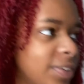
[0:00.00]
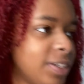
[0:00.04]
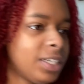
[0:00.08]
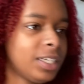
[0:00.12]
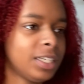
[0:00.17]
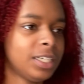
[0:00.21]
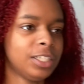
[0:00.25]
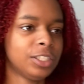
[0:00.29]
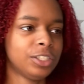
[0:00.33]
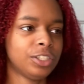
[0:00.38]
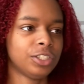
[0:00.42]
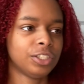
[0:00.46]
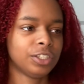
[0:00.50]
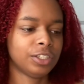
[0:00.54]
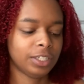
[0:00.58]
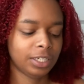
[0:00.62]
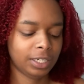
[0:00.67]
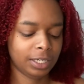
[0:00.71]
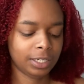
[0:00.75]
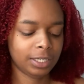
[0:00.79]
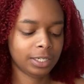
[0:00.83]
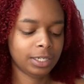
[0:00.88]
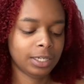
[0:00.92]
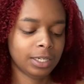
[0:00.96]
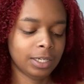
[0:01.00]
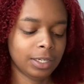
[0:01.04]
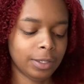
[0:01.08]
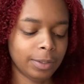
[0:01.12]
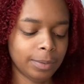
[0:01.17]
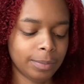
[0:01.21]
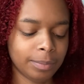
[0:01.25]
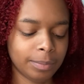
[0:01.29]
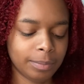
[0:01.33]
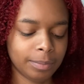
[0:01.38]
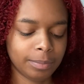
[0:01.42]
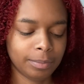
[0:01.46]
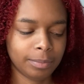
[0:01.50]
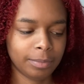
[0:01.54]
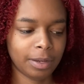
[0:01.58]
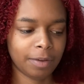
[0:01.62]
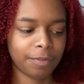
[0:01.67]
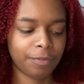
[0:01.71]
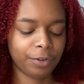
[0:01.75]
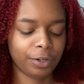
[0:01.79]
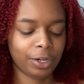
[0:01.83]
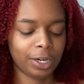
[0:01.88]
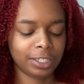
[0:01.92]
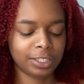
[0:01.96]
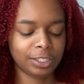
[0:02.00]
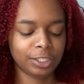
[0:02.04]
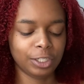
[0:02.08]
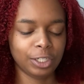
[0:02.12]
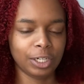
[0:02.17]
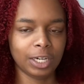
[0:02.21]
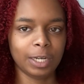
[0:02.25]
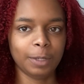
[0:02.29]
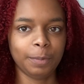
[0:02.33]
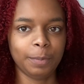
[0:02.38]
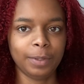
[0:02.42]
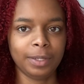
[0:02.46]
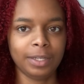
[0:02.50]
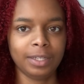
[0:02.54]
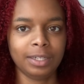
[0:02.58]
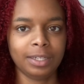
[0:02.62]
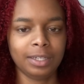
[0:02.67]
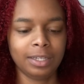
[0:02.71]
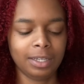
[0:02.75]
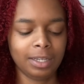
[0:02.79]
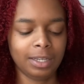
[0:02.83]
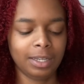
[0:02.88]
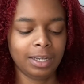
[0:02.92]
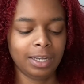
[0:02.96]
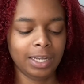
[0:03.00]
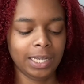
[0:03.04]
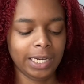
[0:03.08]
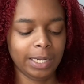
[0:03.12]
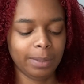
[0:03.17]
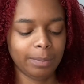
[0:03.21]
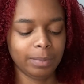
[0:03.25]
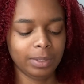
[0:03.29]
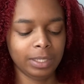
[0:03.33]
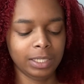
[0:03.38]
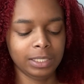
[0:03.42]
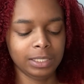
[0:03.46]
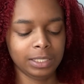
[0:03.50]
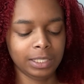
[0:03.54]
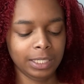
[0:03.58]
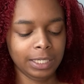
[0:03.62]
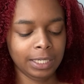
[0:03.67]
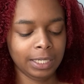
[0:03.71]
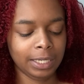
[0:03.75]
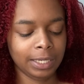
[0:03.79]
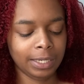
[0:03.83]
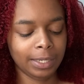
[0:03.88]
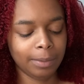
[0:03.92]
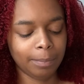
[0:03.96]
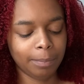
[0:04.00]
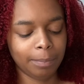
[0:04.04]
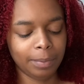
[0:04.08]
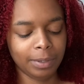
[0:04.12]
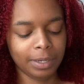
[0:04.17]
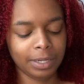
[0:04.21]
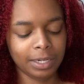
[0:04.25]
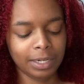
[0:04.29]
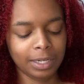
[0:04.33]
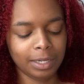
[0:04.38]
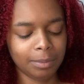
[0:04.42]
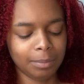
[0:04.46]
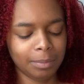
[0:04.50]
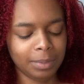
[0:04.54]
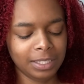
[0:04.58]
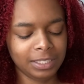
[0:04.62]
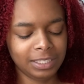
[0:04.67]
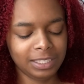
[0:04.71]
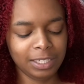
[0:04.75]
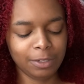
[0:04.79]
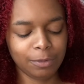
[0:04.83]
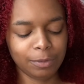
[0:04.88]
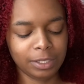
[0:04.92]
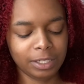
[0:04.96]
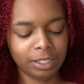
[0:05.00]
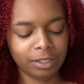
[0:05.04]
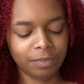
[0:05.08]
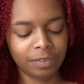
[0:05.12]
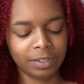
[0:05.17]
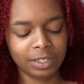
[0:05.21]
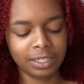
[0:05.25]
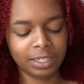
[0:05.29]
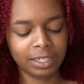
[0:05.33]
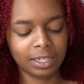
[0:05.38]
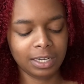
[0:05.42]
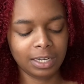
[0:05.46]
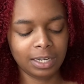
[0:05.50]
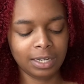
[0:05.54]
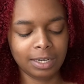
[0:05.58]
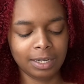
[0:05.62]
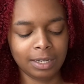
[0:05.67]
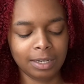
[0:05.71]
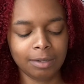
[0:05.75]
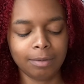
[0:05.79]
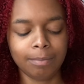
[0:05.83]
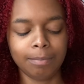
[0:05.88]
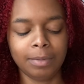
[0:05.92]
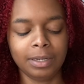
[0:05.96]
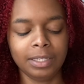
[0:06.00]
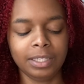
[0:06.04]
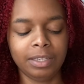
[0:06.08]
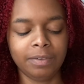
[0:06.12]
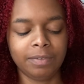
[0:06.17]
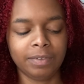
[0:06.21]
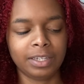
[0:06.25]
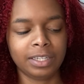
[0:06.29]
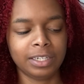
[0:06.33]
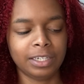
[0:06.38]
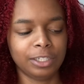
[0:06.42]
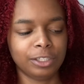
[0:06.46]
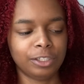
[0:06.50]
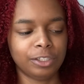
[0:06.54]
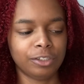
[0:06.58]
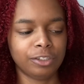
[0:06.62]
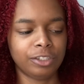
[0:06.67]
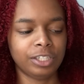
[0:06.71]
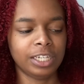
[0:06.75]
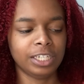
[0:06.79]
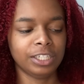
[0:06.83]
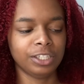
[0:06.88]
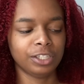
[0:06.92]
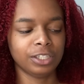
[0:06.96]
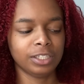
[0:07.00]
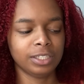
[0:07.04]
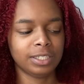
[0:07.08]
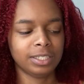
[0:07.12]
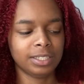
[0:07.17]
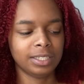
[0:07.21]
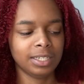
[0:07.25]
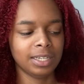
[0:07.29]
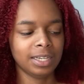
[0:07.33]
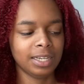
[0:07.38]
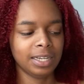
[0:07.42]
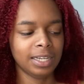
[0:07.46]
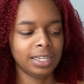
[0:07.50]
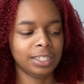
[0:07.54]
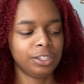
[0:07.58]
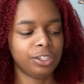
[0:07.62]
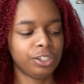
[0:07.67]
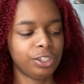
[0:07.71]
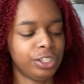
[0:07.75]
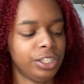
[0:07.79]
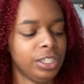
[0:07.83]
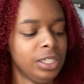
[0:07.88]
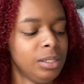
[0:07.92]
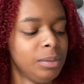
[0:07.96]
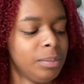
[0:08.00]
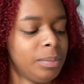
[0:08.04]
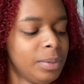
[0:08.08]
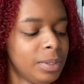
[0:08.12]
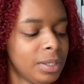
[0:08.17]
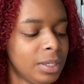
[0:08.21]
conditioner in, I forgot to grab it and I'm lazy. But it's irrelevant. My leave-in conditioner changes, it's cheap,